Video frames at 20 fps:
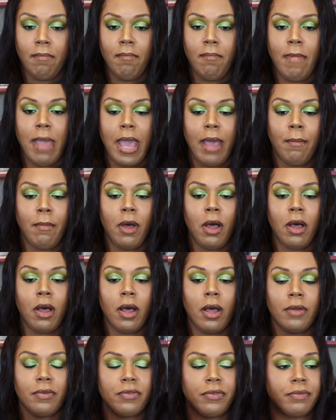matte
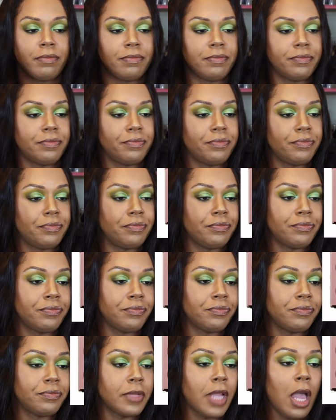mauve.
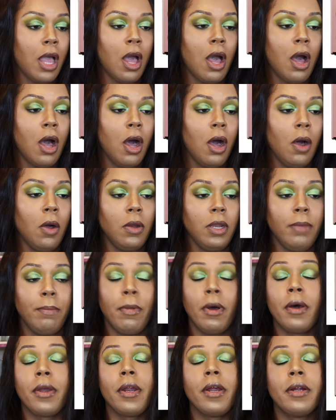Only
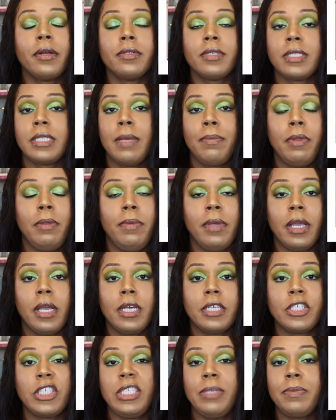bought her simply
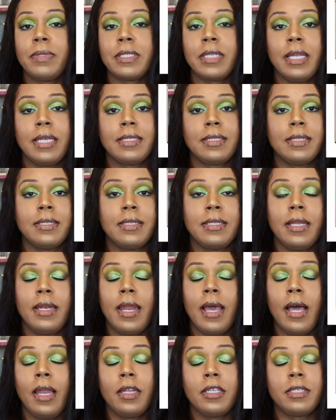because she was less than
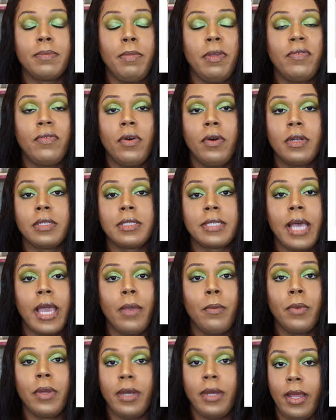$10 before the
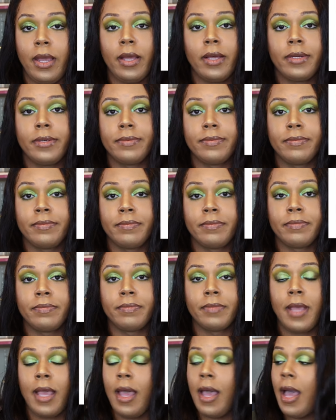site down.
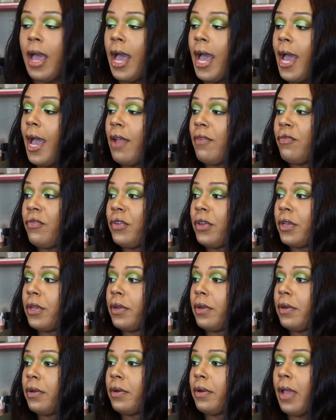I
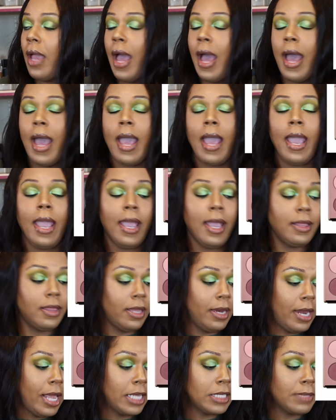figured I had
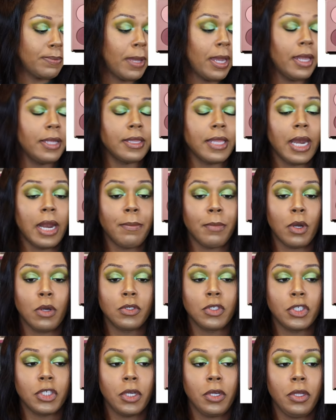the next palette that I'm
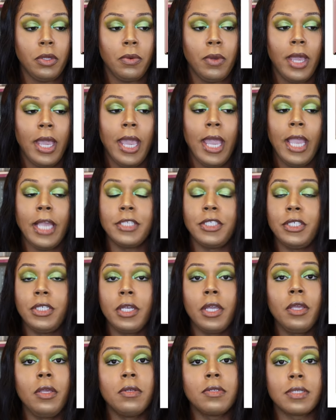going to show you and she
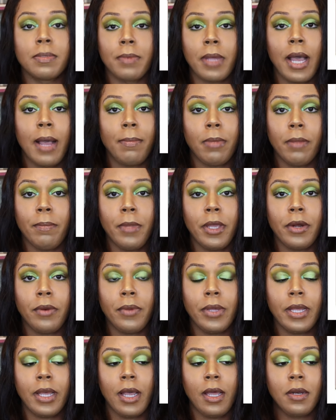could use some
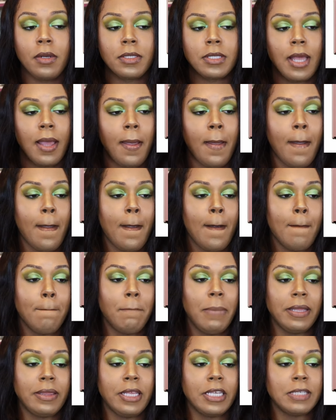complementary colors.
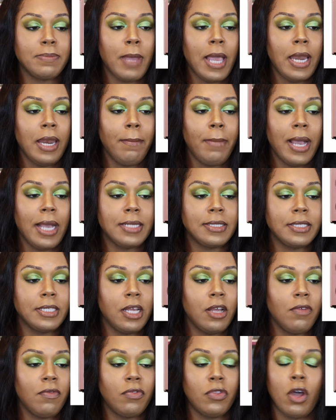But this palette by
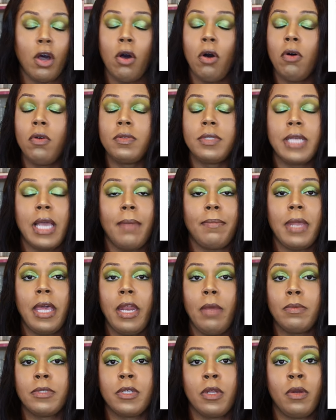itself, the whole time that
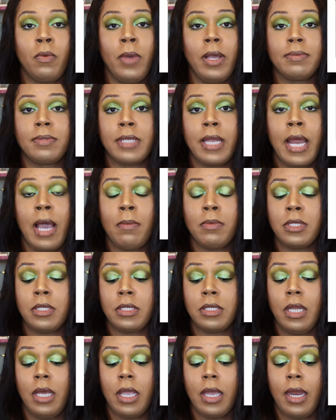it was on the website, I was
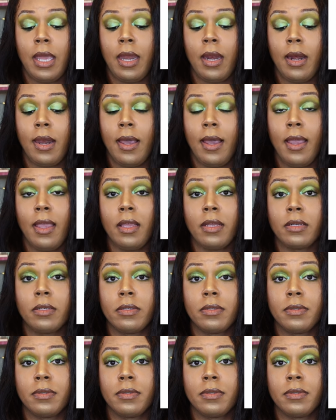just looking at it like,